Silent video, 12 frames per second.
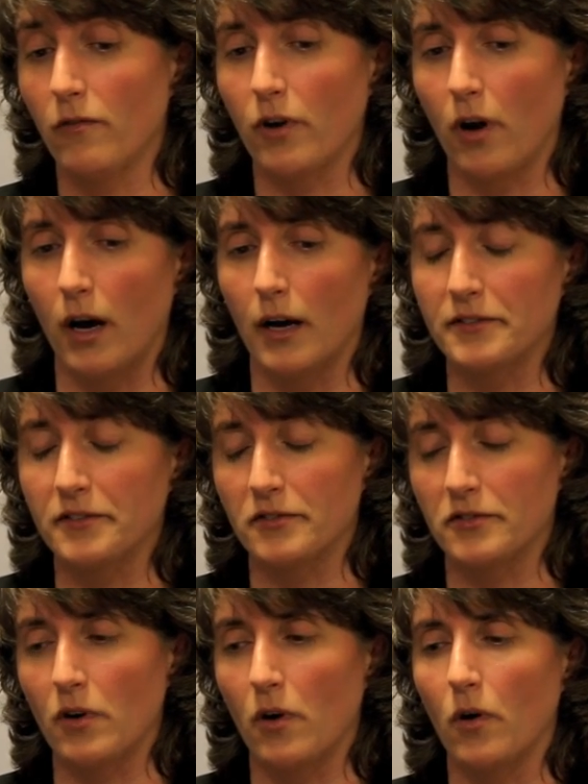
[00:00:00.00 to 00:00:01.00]

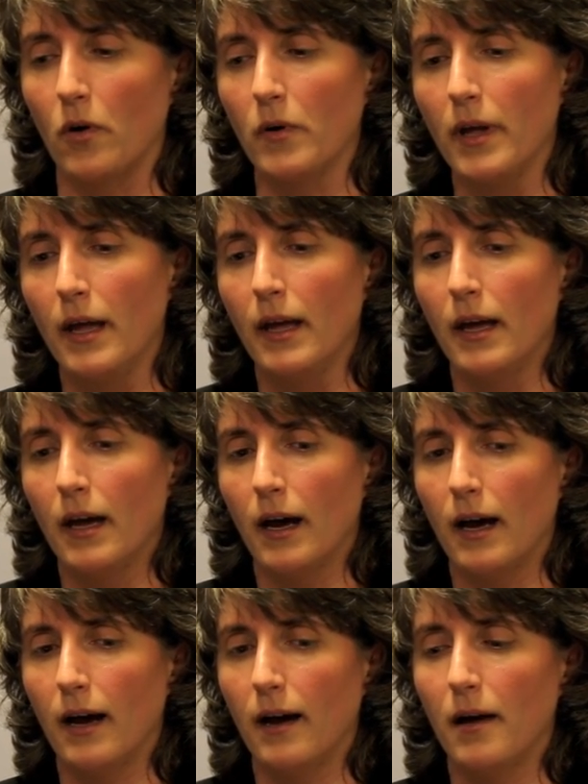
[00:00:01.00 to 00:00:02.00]
costs. So
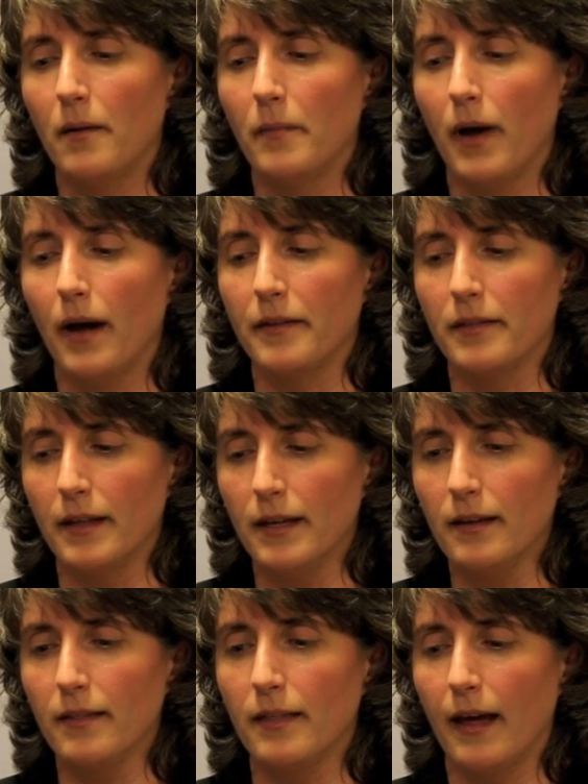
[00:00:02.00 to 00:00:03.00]
I
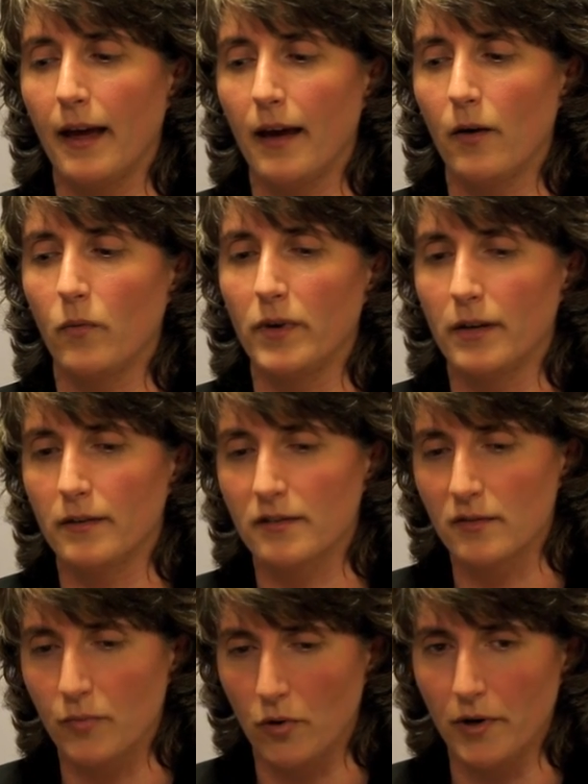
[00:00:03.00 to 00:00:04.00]
think that we need to
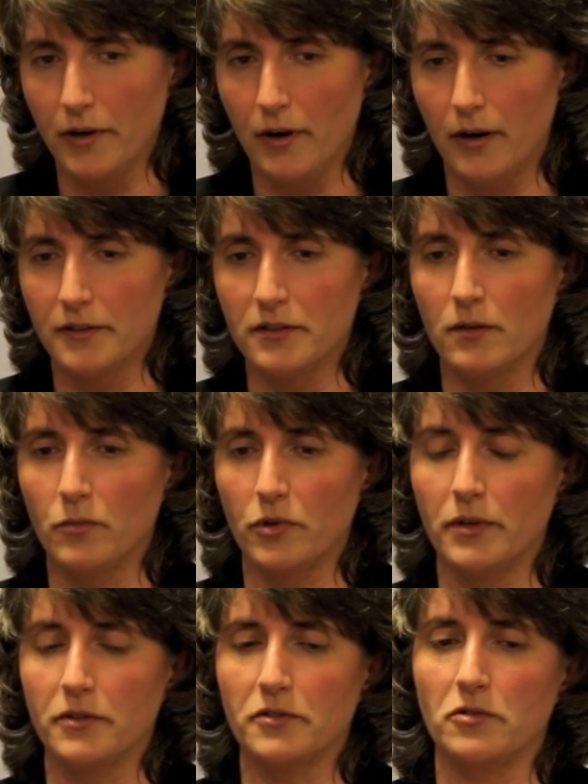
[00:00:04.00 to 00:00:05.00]
support our
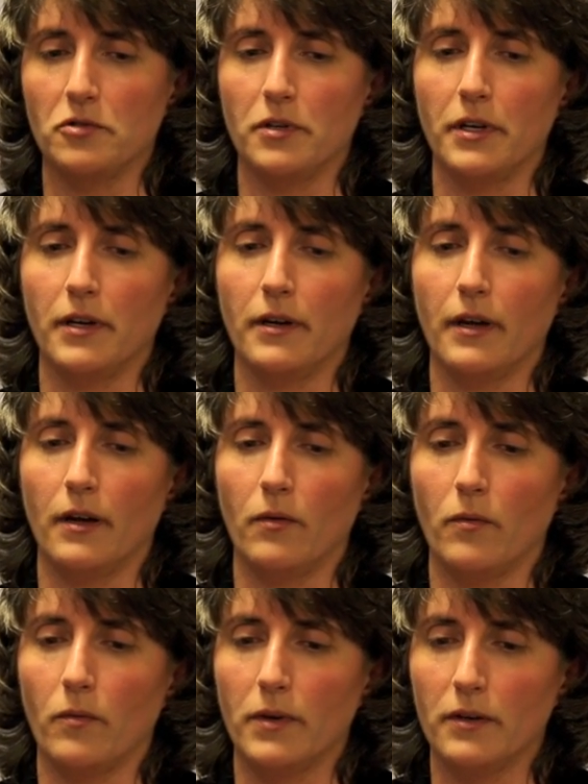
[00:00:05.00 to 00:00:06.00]
timber industry, and
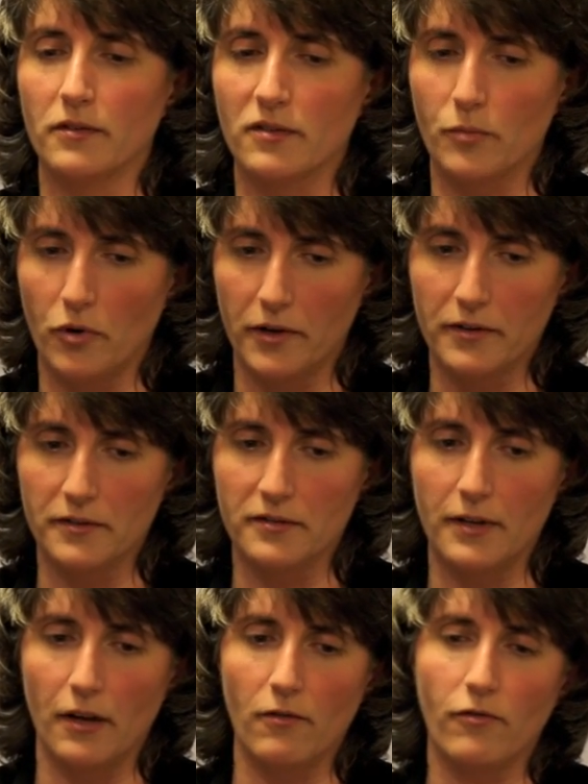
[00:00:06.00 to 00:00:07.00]
we need to support the
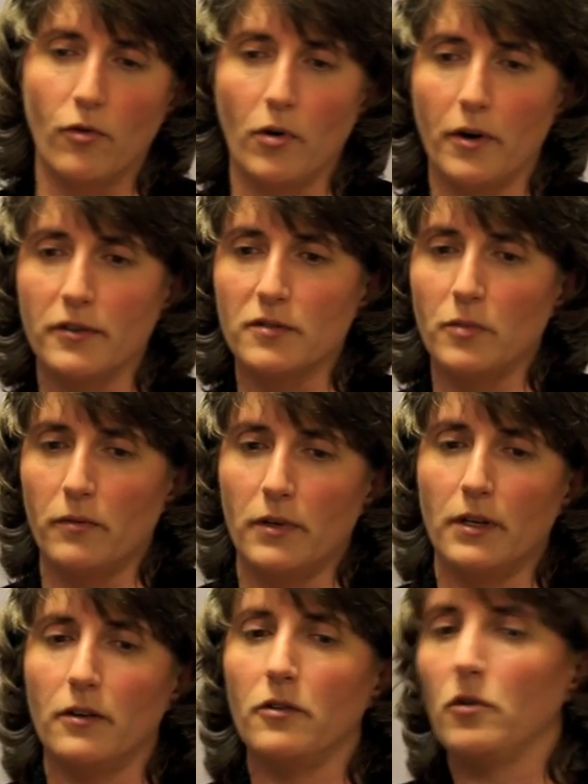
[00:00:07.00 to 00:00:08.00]
state forest, but we
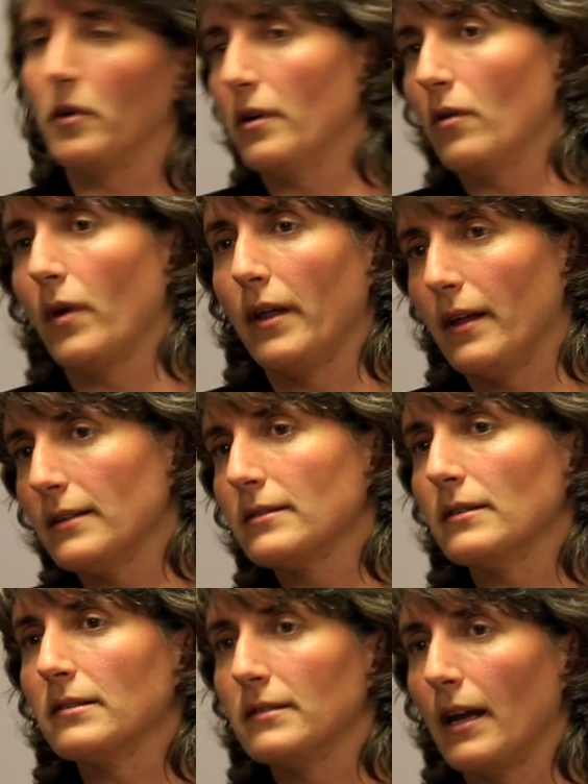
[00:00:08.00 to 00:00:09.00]
need to do it in a way that's
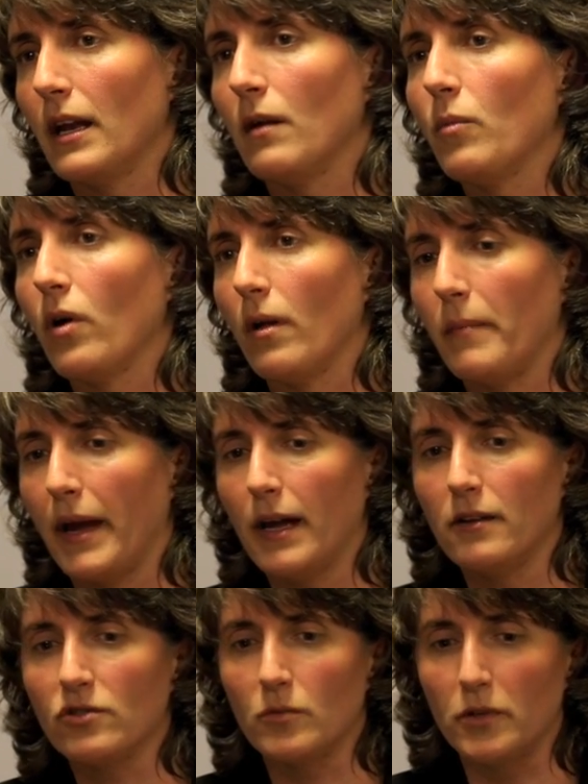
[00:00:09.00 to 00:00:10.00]
sustainable and
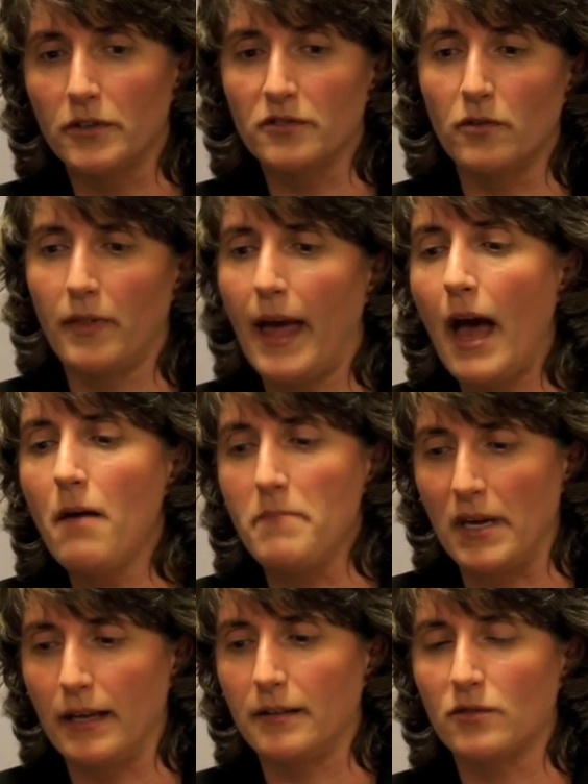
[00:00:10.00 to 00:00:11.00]
manageable. So that
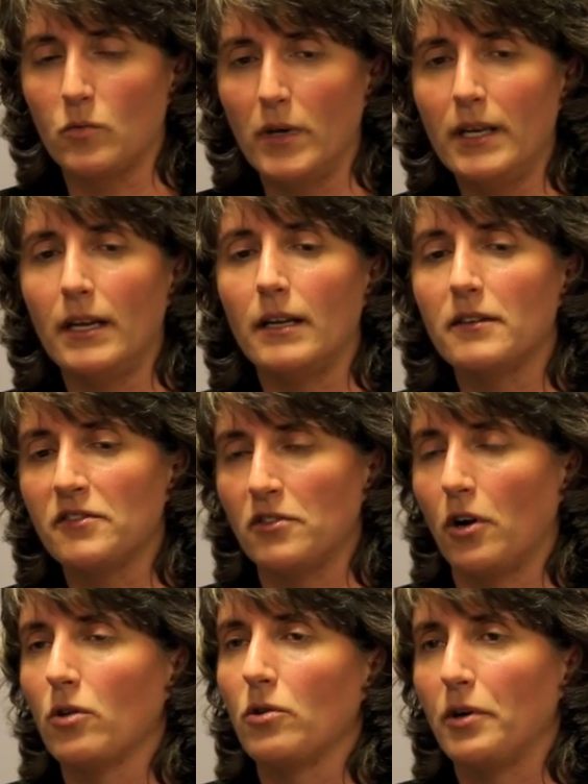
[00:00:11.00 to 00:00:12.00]
means we need to
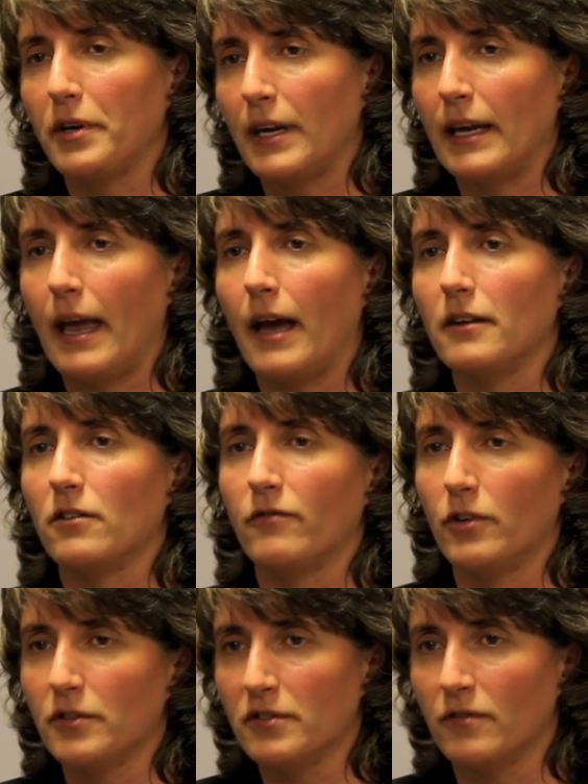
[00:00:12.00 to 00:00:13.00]
start looking at
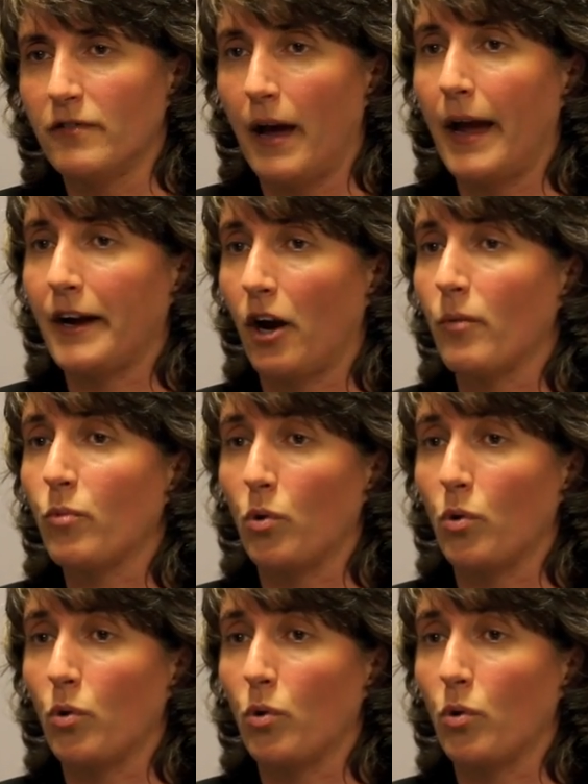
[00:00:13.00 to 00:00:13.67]
diversifying our